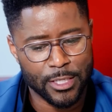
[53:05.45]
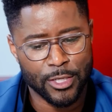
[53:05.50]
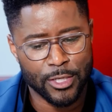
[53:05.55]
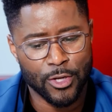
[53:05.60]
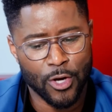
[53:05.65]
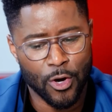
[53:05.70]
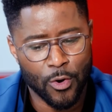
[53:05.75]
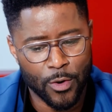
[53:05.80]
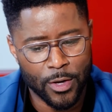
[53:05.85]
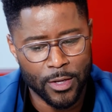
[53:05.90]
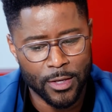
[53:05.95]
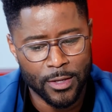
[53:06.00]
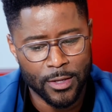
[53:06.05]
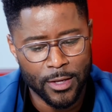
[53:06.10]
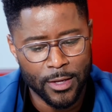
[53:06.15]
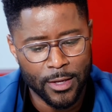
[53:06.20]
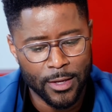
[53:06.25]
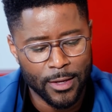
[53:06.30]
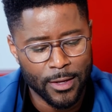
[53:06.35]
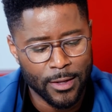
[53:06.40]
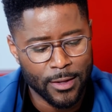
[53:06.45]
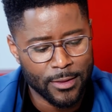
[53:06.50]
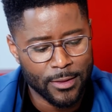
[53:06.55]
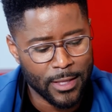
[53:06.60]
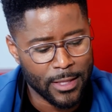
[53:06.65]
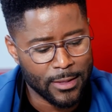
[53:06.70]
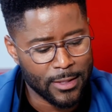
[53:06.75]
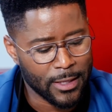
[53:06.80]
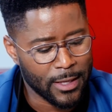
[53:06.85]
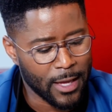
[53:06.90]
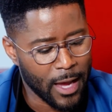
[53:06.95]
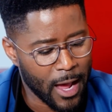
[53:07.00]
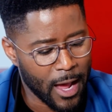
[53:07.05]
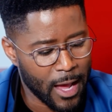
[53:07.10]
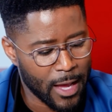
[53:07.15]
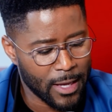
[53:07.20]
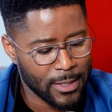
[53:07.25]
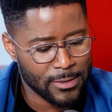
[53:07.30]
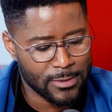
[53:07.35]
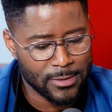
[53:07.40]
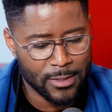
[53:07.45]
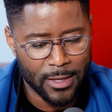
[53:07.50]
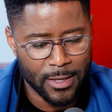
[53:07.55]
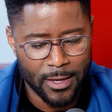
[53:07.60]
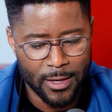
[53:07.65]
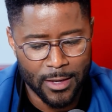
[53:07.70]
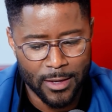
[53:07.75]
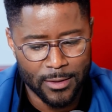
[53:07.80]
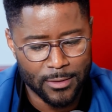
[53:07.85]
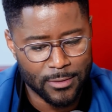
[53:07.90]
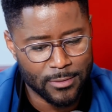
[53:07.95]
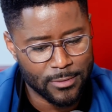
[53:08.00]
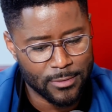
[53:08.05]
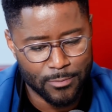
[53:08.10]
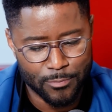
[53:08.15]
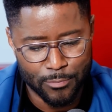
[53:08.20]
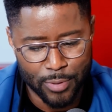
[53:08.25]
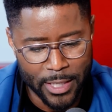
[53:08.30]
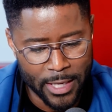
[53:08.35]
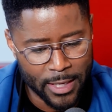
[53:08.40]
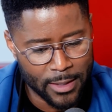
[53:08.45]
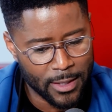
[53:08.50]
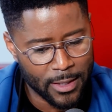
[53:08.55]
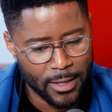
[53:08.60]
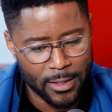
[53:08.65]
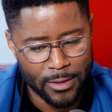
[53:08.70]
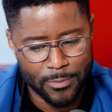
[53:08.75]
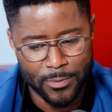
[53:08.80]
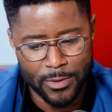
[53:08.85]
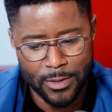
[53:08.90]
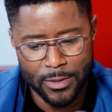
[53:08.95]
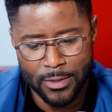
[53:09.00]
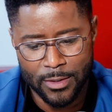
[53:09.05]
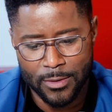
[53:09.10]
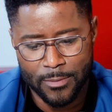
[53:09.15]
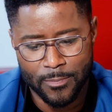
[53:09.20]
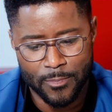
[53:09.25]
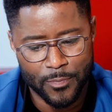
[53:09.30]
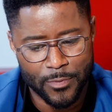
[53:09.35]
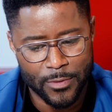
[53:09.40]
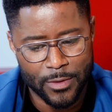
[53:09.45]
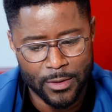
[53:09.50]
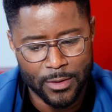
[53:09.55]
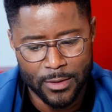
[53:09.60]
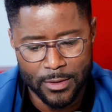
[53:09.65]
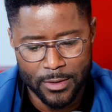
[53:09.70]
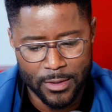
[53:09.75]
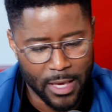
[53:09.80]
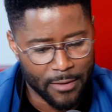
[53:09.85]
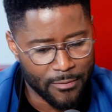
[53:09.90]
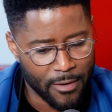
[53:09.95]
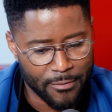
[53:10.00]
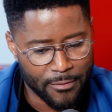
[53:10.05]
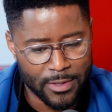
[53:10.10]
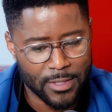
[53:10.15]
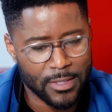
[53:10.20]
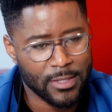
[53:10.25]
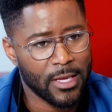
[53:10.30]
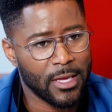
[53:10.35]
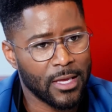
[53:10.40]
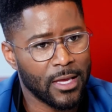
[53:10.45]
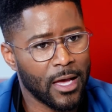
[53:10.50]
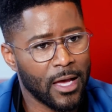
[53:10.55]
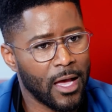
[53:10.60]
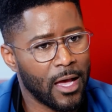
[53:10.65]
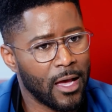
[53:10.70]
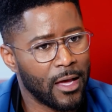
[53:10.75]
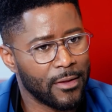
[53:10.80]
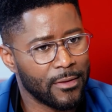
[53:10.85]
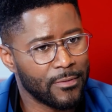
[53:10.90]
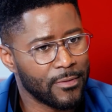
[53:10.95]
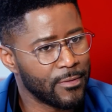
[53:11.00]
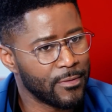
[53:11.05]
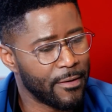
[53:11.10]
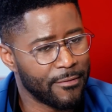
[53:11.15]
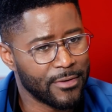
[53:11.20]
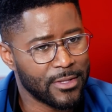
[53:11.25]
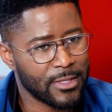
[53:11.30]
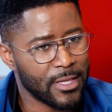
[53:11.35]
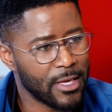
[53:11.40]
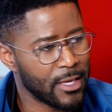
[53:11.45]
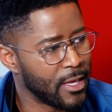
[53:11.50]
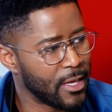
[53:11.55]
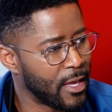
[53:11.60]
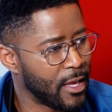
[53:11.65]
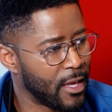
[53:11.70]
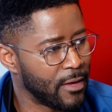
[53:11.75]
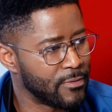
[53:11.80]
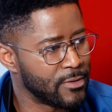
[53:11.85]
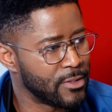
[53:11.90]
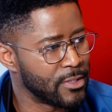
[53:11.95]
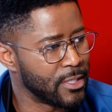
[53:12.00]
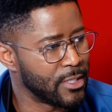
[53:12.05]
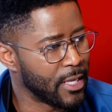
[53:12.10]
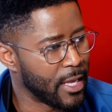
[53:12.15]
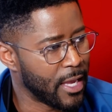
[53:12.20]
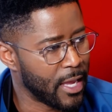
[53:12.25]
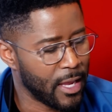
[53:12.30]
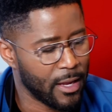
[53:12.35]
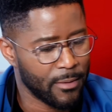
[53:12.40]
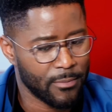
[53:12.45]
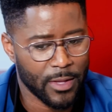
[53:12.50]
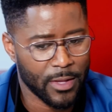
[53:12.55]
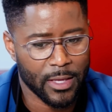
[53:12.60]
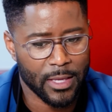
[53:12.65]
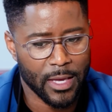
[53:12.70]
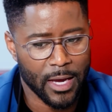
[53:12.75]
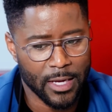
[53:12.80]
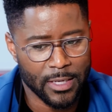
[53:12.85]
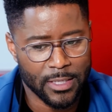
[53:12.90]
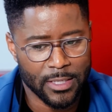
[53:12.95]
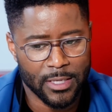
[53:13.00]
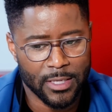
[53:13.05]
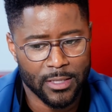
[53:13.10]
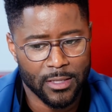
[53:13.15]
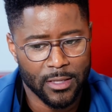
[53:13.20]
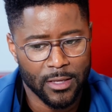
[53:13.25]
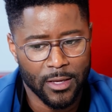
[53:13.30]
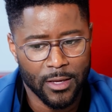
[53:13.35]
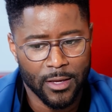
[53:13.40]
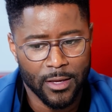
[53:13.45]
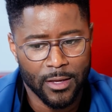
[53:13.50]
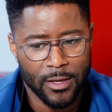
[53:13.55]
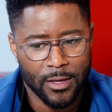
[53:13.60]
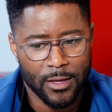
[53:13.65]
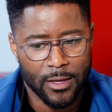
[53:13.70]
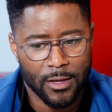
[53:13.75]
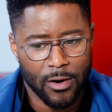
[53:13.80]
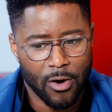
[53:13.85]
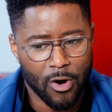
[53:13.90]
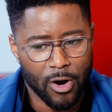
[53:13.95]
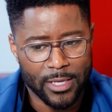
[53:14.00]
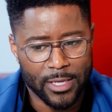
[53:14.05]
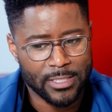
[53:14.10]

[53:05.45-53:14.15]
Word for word: than knowing that the guys that bled like me, gave everything they got, everything they gave to the game like I did, are